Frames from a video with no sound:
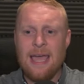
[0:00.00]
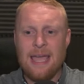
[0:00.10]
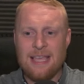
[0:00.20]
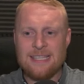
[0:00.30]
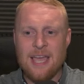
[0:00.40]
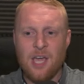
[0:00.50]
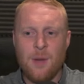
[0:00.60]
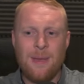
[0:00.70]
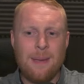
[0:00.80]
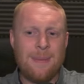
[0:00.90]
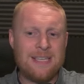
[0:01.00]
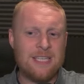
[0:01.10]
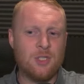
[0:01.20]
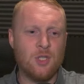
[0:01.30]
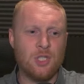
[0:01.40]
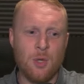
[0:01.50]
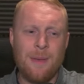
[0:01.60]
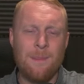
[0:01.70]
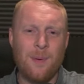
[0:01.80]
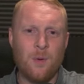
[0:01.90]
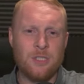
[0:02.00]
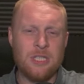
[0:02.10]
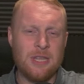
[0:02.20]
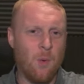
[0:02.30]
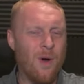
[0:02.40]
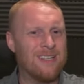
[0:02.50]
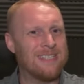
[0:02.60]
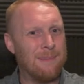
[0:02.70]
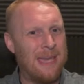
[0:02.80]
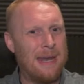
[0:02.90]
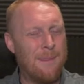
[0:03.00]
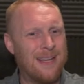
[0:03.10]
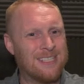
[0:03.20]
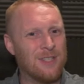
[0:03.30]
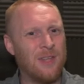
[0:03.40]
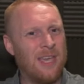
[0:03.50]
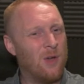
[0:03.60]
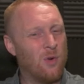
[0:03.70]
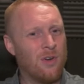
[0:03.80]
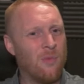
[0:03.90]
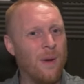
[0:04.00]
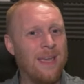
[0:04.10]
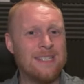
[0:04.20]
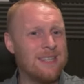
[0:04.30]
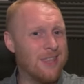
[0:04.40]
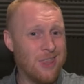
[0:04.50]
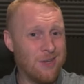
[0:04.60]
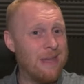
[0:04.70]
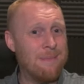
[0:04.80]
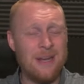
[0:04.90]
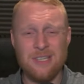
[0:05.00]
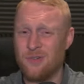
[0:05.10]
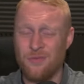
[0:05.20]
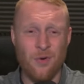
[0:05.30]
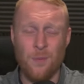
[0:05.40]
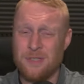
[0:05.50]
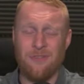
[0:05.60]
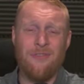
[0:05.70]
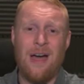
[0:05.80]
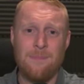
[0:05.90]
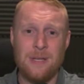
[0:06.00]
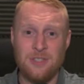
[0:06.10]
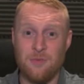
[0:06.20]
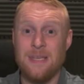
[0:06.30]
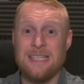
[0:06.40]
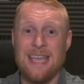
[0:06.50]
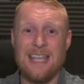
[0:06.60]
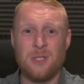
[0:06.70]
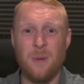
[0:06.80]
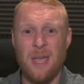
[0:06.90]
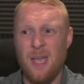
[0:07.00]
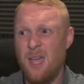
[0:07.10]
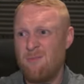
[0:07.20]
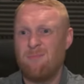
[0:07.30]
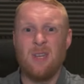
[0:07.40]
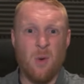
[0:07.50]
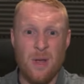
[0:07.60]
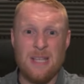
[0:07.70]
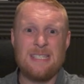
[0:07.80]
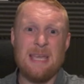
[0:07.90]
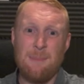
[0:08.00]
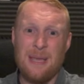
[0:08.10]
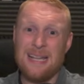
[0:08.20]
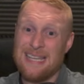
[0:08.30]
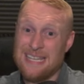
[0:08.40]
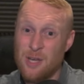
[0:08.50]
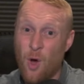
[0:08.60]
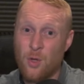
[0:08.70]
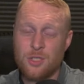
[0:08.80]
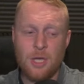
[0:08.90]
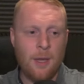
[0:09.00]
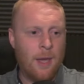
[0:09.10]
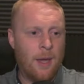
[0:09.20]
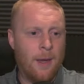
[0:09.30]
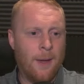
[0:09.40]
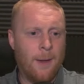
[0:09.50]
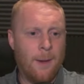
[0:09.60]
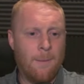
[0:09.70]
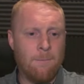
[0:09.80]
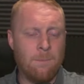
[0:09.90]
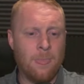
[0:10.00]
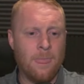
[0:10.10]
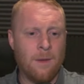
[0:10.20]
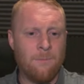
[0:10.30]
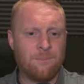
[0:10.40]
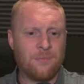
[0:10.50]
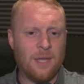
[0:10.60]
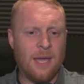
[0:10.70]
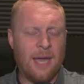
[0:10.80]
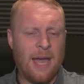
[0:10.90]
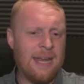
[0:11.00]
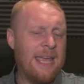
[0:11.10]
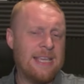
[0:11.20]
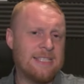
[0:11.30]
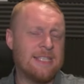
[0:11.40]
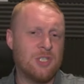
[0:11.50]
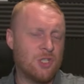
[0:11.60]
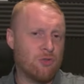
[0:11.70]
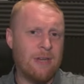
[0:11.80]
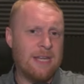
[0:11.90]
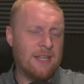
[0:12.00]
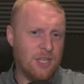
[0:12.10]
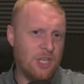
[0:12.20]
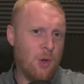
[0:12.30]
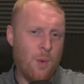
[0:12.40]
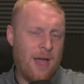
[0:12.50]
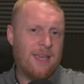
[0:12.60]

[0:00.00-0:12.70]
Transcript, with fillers: Is there going to be a message that's so important that whilst I'm in a battle that it couldn't have waited the three minutes or four minutes or five minutes for me to get to it? You know, typically not. Um, and is the screen and the UI